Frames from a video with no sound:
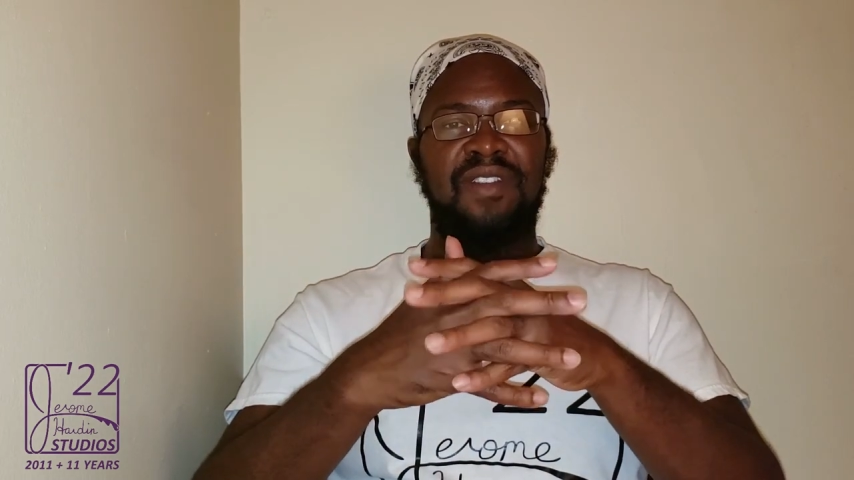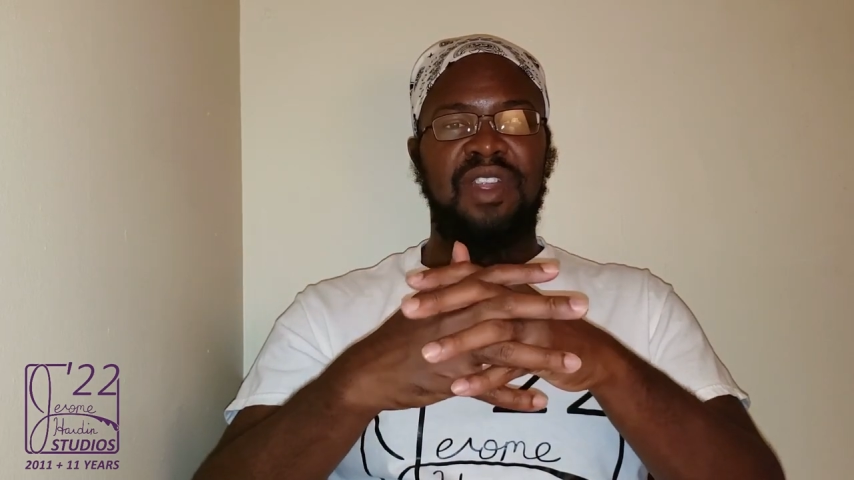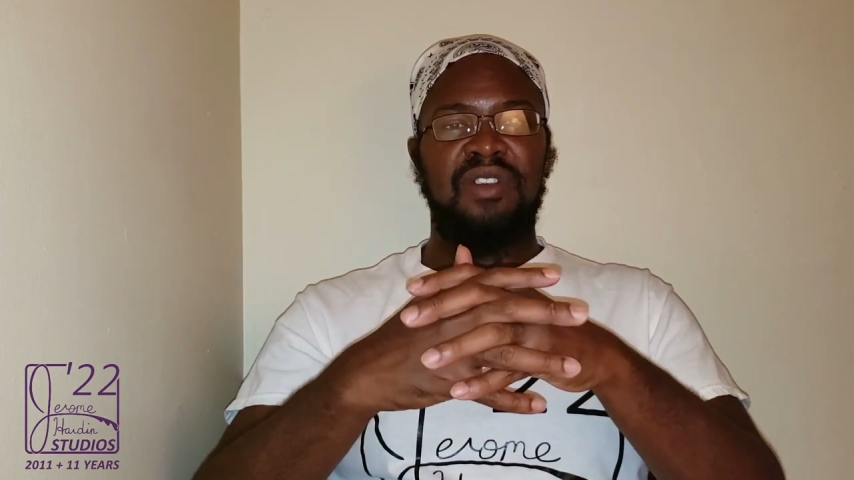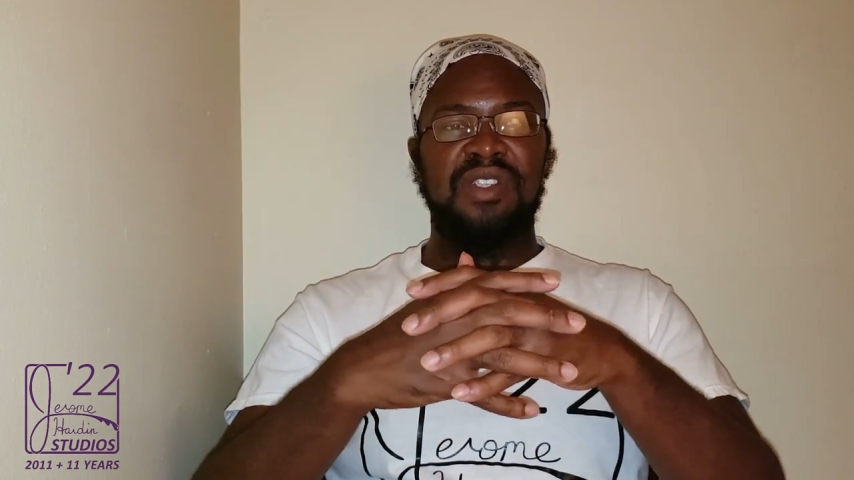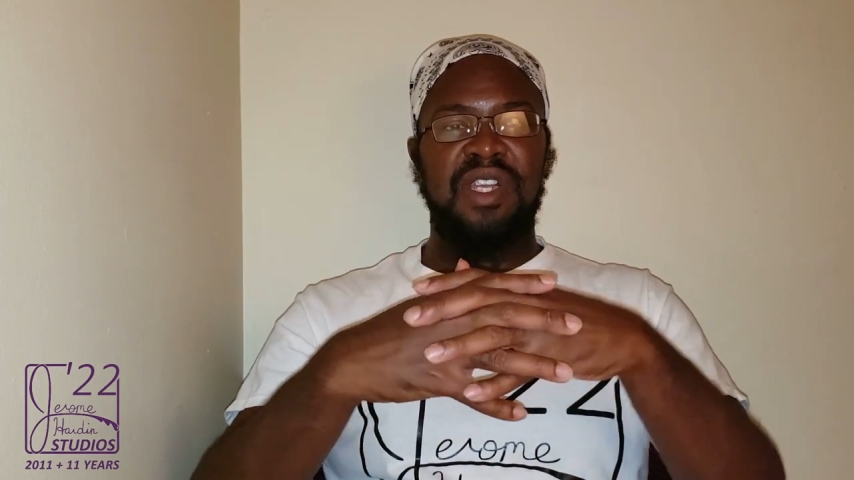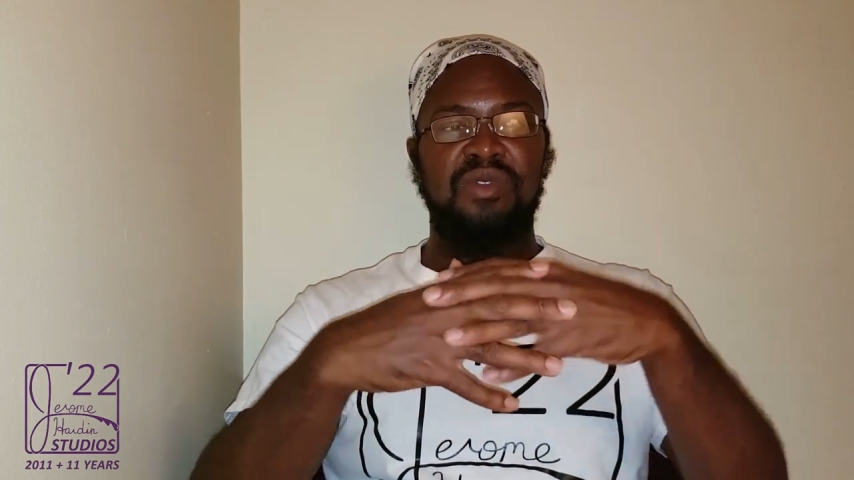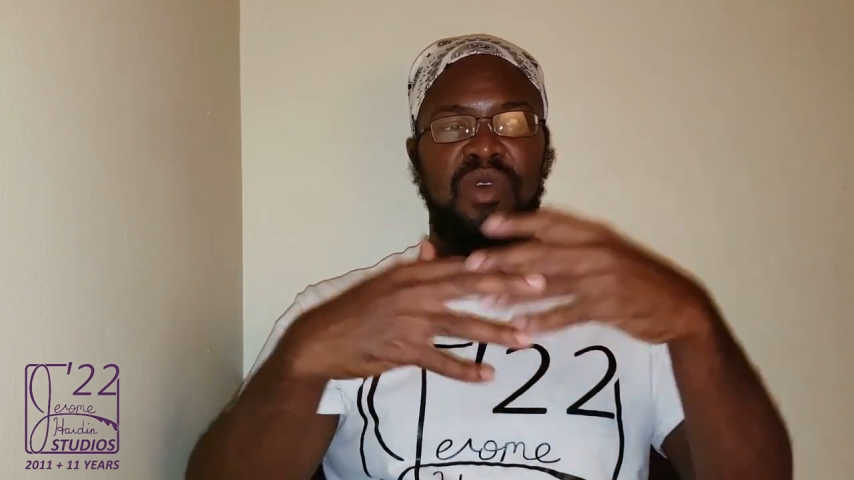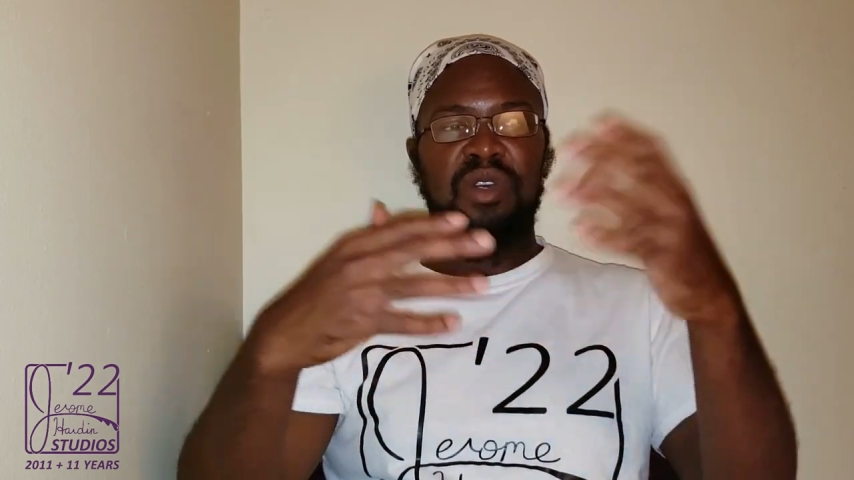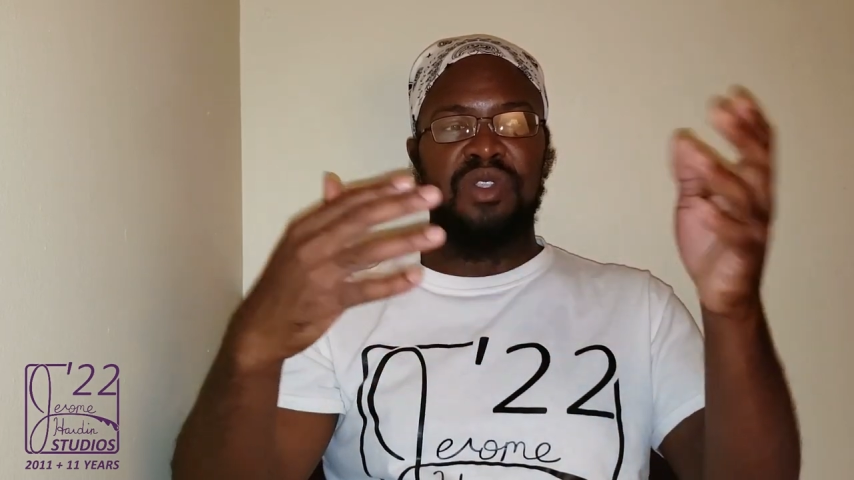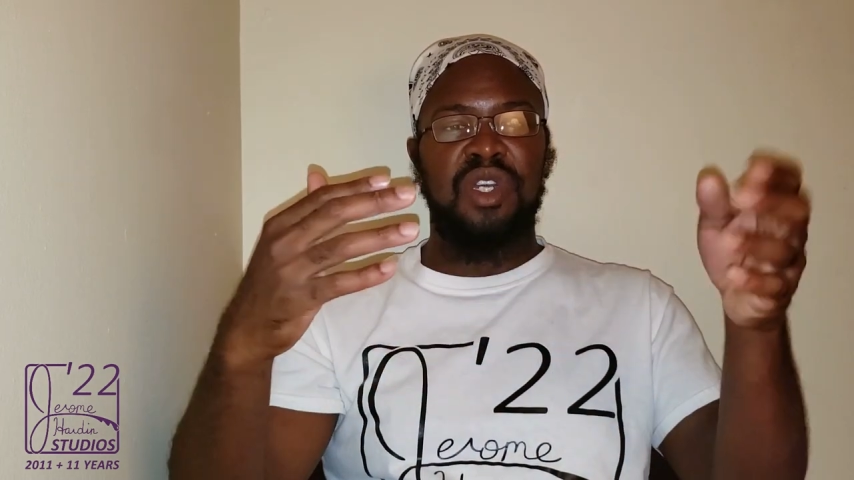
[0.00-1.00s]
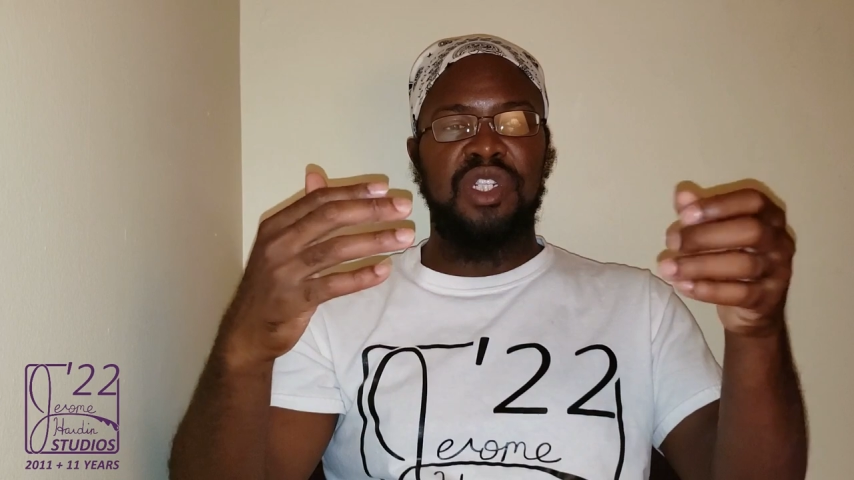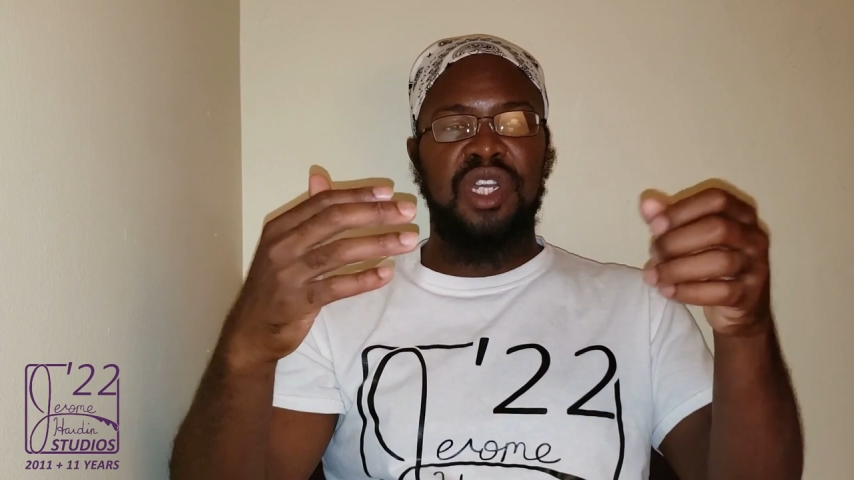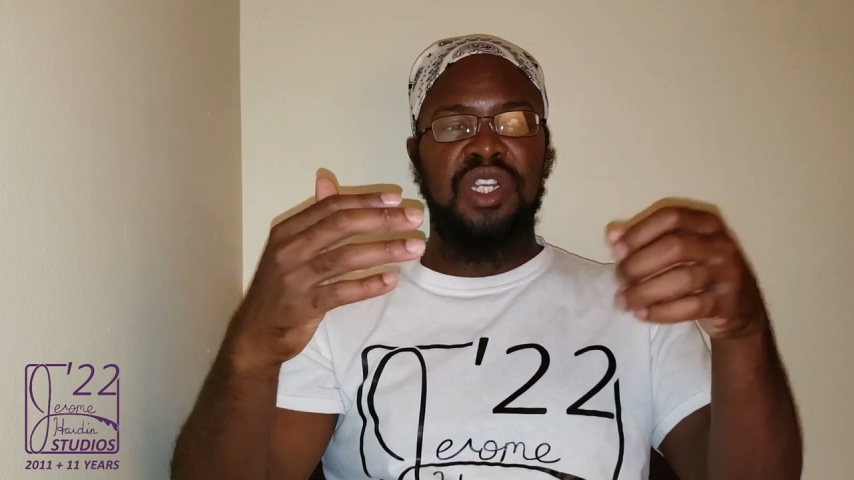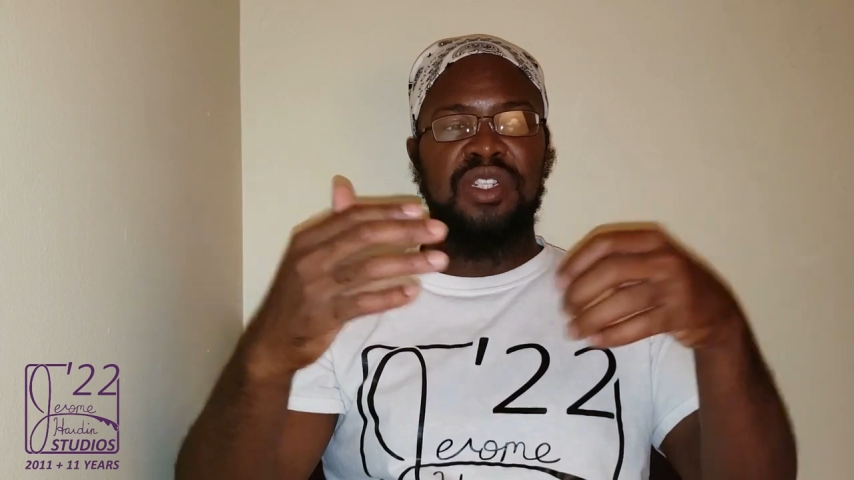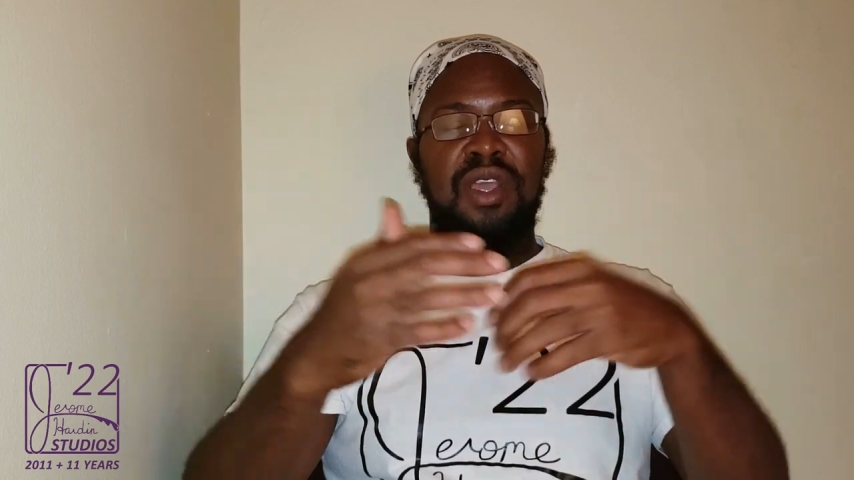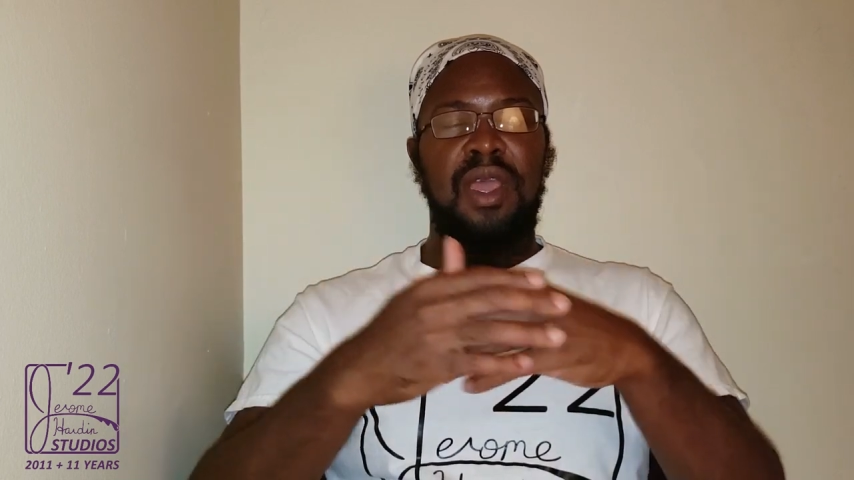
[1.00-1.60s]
videos as well, such as